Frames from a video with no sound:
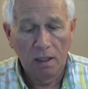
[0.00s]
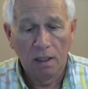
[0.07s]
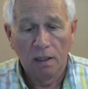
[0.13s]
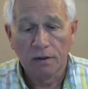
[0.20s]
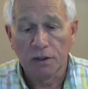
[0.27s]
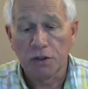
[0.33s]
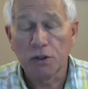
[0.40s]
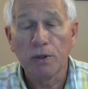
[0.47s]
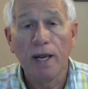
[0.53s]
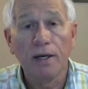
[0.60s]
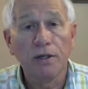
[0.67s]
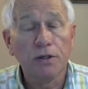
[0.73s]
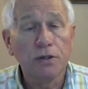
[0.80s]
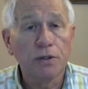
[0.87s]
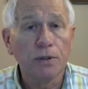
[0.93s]
The
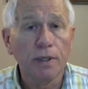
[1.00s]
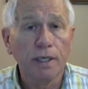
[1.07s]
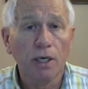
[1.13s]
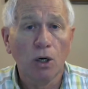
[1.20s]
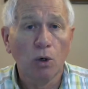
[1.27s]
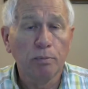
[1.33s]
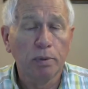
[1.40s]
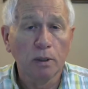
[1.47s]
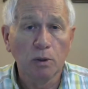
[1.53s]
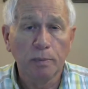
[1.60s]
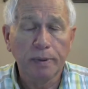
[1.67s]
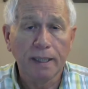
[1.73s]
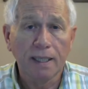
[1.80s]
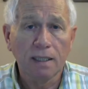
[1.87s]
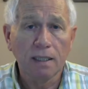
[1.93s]
trend trio, blue,
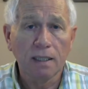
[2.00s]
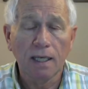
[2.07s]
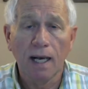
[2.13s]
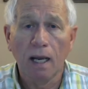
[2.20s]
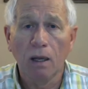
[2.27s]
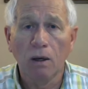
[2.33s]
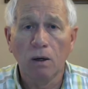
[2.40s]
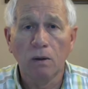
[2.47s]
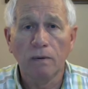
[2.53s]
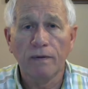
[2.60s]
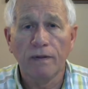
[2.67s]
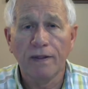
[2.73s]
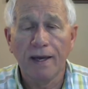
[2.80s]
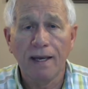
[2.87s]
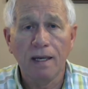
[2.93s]
pink, yellow,
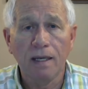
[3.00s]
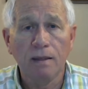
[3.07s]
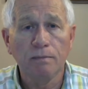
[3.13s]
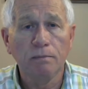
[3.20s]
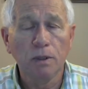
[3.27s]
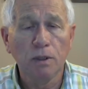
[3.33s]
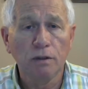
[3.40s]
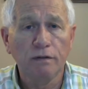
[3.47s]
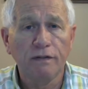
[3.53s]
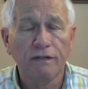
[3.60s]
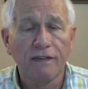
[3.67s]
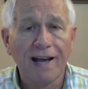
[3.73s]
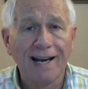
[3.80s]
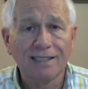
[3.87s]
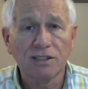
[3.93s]
they move
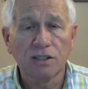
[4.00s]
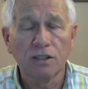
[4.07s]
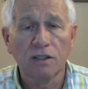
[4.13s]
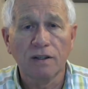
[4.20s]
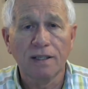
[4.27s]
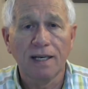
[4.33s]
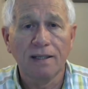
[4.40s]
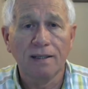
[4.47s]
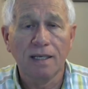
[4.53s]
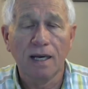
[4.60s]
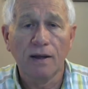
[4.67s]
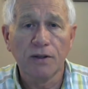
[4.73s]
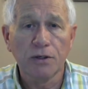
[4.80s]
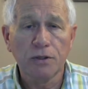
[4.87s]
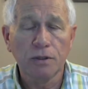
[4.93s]
faster than the
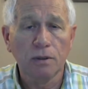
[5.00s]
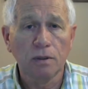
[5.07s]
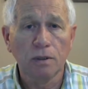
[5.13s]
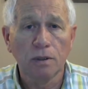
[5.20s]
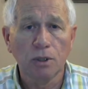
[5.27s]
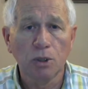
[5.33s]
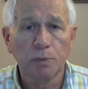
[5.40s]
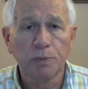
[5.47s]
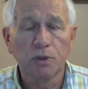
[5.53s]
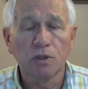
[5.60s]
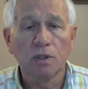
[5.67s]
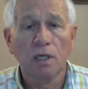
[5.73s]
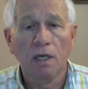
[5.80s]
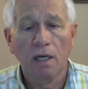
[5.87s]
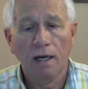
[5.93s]
other two
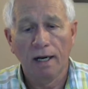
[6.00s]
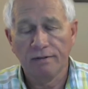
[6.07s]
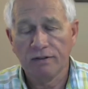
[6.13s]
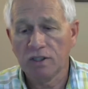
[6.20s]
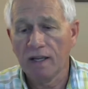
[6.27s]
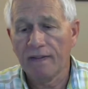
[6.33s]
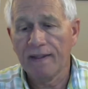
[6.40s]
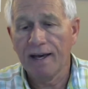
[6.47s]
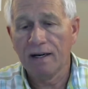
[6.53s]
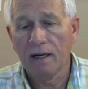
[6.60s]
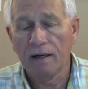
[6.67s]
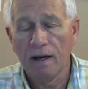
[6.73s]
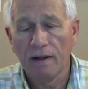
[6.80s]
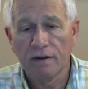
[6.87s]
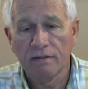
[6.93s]
groups. I've said that
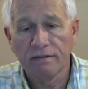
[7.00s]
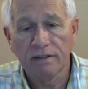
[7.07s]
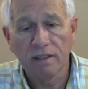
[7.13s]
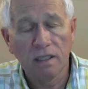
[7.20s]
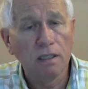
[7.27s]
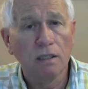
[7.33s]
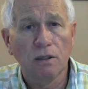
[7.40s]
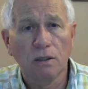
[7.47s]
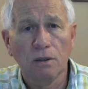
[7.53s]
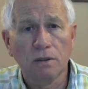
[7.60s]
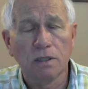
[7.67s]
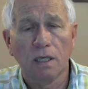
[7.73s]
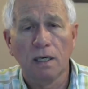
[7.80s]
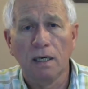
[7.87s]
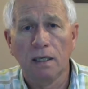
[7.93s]
on other
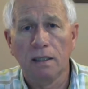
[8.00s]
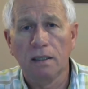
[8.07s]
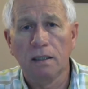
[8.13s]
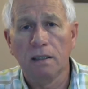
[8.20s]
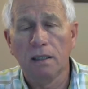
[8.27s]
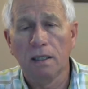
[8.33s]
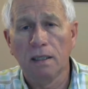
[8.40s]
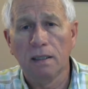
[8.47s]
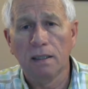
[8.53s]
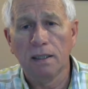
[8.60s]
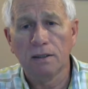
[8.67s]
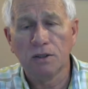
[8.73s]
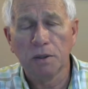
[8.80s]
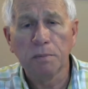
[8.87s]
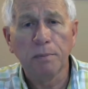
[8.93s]
videos, and
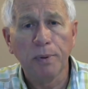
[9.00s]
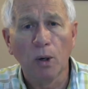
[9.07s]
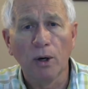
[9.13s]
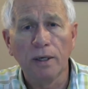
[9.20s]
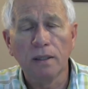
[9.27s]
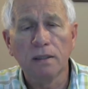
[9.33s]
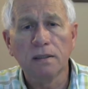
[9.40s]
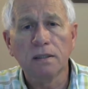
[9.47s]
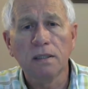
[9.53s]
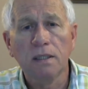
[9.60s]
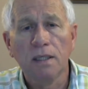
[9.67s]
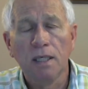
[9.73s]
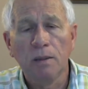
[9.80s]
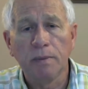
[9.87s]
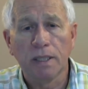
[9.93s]
it's important.
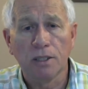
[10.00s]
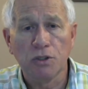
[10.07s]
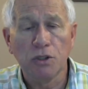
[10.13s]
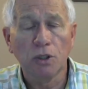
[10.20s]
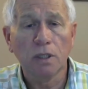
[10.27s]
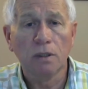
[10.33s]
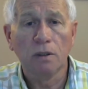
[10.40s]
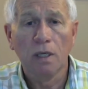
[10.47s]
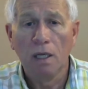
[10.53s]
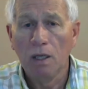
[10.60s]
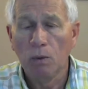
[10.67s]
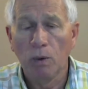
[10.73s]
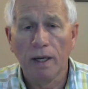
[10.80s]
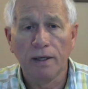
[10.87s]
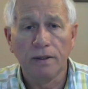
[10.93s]
Because
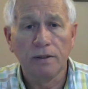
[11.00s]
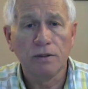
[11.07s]
when